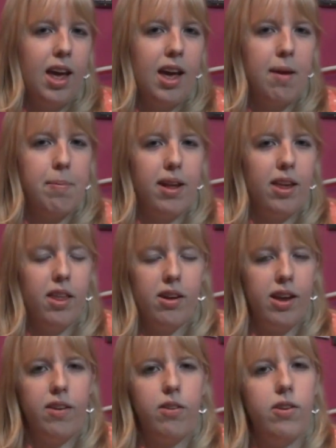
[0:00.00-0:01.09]
I play the
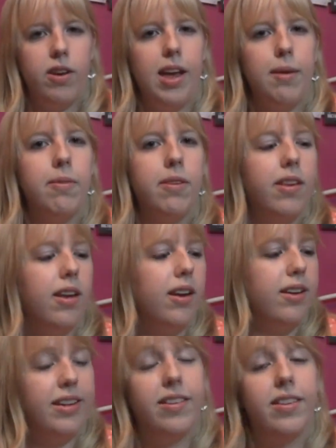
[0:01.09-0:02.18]
occasional games,
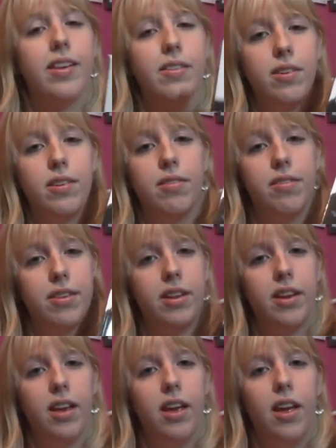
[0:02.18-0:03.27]
it's still
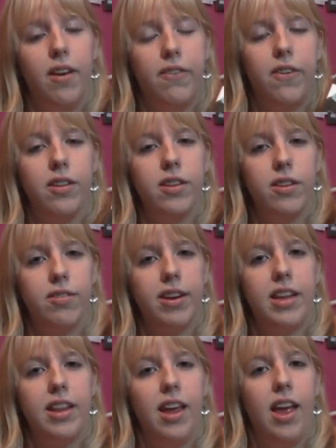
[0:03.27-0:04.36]
really fun to
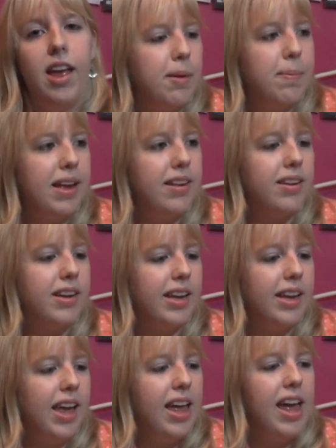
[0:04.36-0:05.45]
read. They
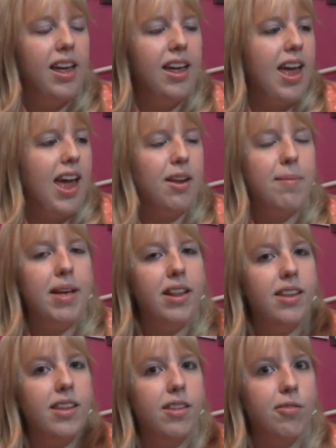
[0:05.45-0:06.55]
basically
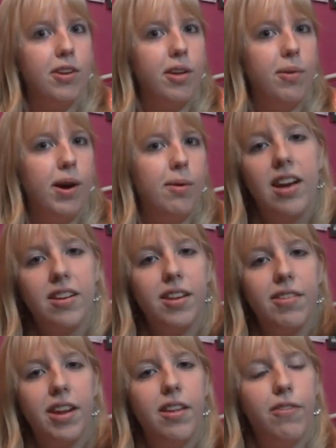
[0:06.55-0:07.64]
animated it really well, because
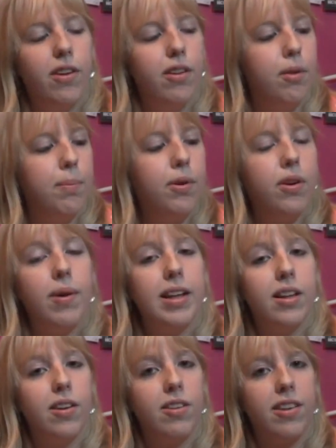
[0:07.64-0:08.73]
they really followed the book
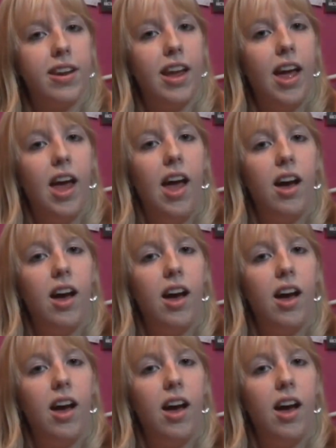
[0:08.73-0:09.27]
quite closely.